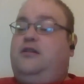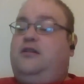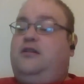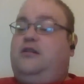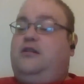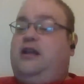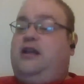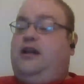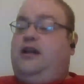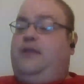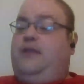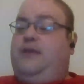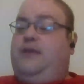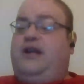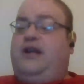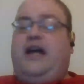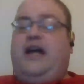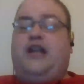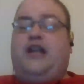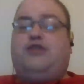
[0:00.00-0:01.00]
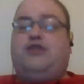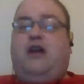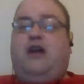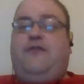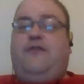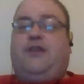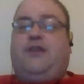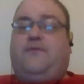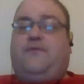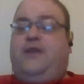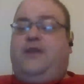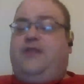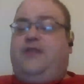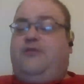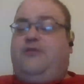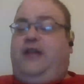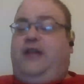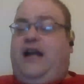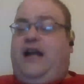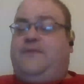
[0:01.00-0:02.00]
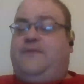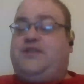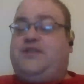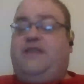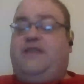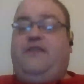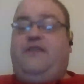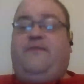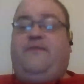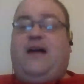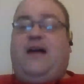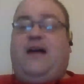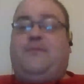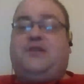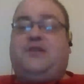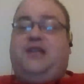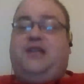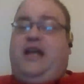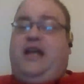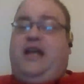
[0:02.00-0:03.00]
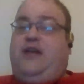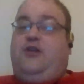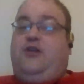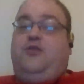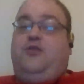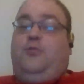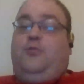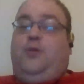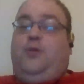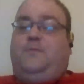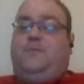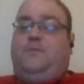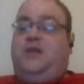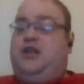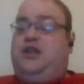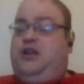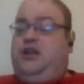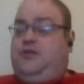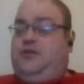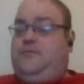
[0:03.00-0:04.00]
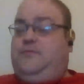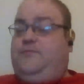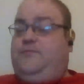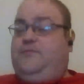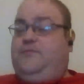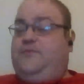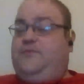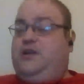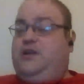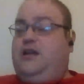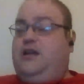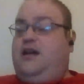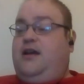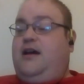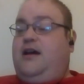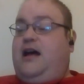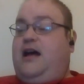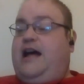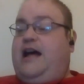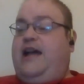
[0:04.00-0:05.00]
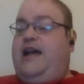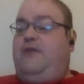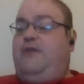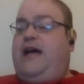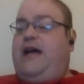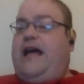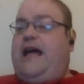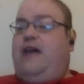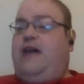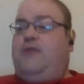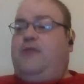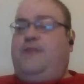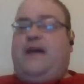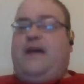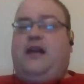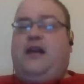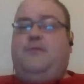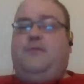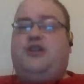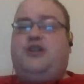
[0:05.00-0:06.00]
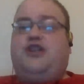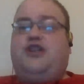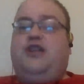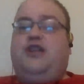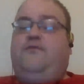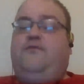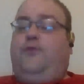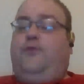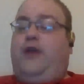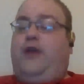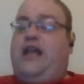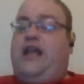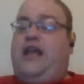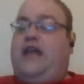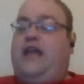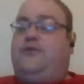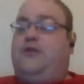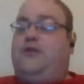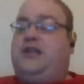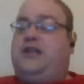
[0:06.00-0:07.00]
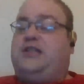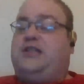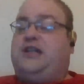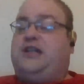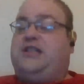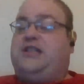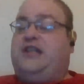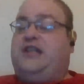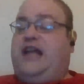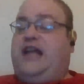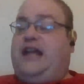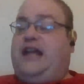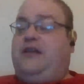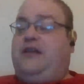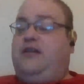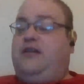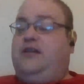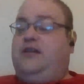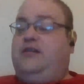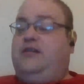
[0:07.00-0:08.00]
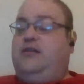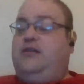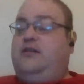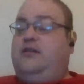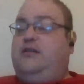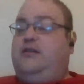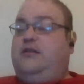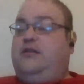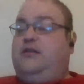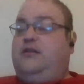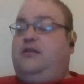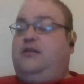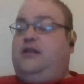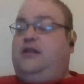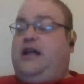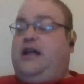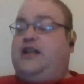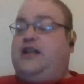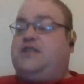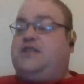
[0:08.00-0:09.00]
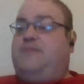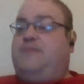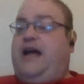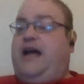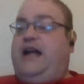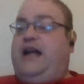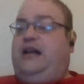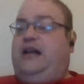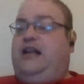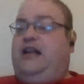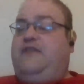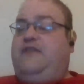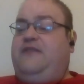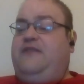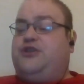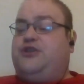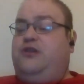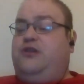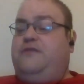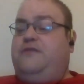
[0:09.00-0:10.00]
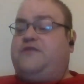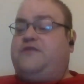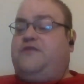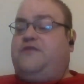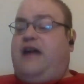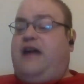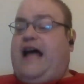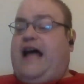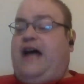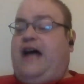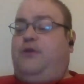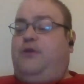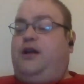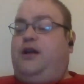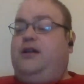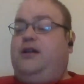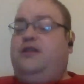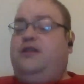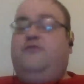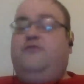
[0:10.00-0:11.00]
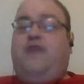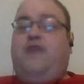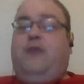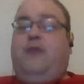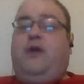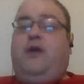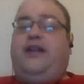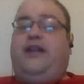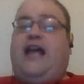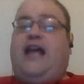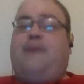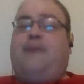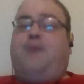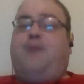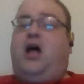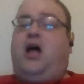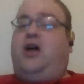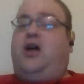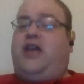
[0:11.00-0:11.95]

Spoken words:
They only went 9 of 12 at the free throw line for 75%. Whoop-de-doo. Iowa out-rebounded Michigan 48-36 tonight. Now, despite 11 turnovers for Iowa, they won that ball